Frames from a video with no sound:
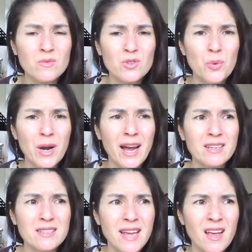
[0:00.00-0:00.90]
to where I had
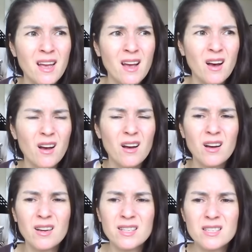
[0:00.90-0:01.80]
to say,
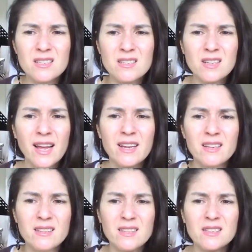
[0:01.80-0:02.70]
oh, this
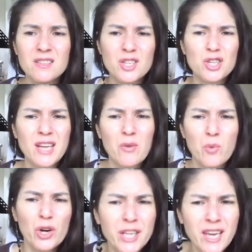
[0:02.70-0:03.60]
is just not
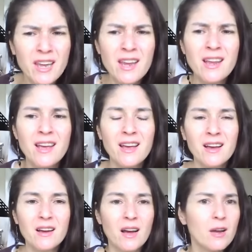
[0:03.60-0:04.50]
working.
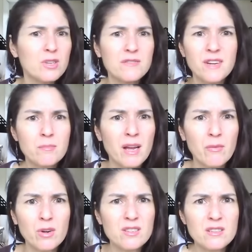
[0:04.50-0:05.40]
I always felt my
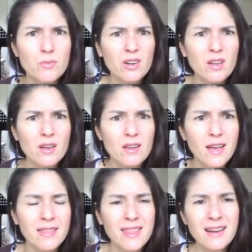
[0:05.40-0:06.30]
voice is working.
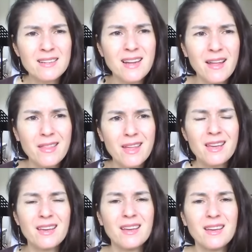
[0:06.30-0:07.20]
And that, I
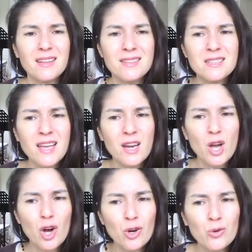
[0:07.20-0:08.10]
think, this can
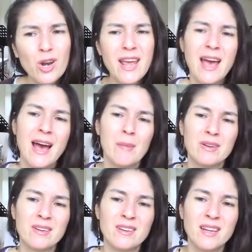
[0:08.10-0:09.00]
only
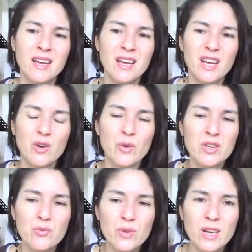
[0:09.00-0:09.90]
happen when
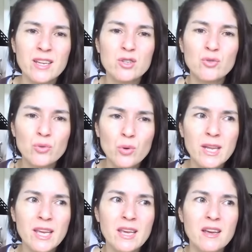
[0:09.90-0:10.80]
you really
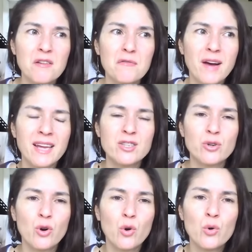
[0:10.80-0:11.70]
truly find your
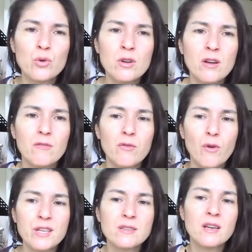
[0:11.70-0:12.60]
own voice